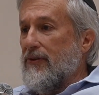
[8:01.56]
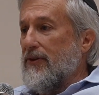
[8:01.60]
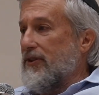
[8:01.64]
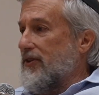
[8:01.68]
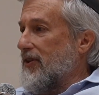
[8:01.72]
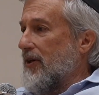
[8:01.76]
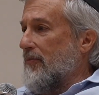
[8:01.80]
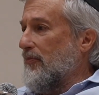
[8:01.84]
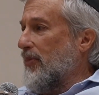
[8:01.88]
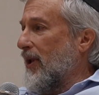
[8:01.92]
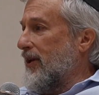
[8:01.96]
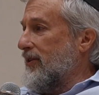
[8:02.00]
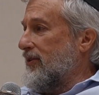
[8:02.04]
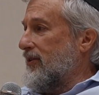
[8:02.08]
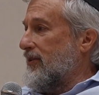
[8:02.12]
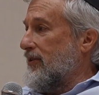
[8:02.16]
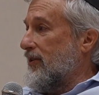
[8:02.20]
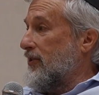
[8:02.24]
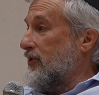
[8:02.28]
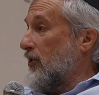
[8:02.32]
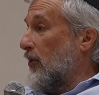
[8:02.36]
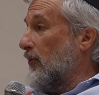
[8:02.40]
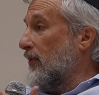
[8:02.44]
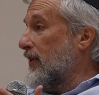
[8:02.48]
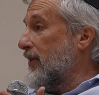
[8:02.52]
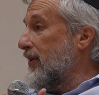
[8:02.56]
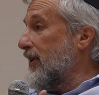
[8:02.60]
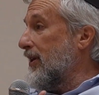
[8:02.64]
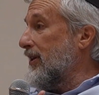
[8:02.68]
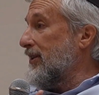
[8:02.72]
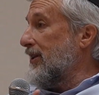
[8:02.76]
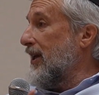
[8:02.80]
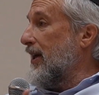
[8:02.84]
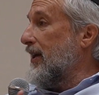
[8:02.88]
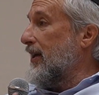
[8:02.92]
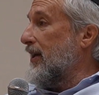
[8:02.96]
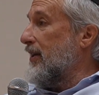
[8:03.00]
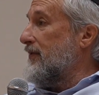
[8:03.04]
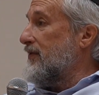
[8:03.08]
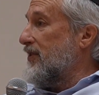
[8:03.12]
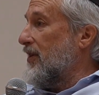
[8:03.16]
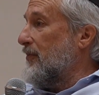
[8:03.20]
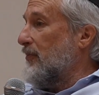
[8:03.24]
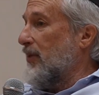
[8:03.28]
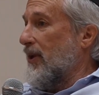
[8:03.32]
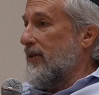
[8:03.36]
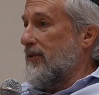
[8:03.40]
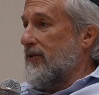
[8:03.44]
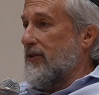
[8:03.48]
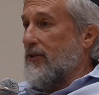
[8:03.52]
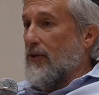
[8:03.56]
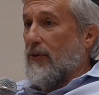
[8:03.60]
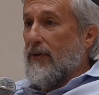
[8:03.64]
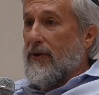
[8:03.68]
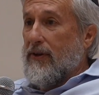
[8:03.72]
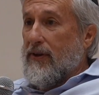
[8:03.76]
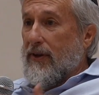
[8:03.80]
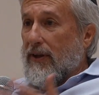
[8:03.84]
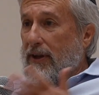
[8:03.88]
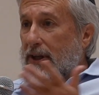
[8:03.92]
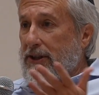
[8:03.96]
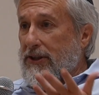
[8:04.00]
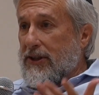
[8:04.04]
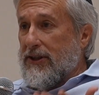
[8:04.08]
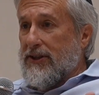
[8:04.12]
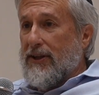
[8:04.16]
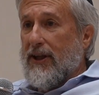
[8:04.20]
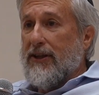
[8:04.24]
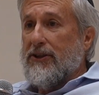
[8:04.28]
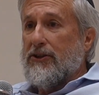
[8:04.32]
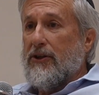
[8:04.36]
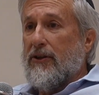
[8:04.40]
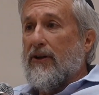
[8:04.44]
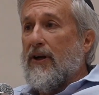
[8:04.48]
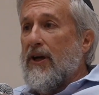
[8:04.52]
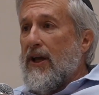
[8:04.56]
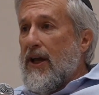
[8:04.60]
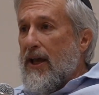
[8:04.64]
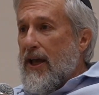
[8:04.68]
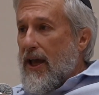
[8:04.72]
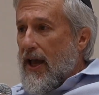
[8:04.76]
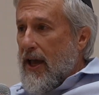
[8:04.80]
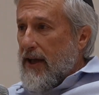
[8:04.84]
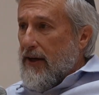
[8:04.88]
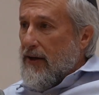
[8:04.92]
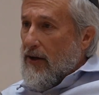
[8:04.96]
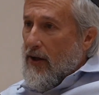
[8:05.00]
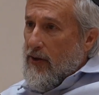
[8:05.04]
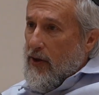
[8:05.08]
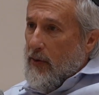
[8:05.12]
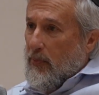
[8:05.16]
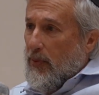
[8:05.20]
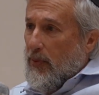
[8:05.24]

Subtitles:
In some places it's only the executive, some places only the legislature, and in other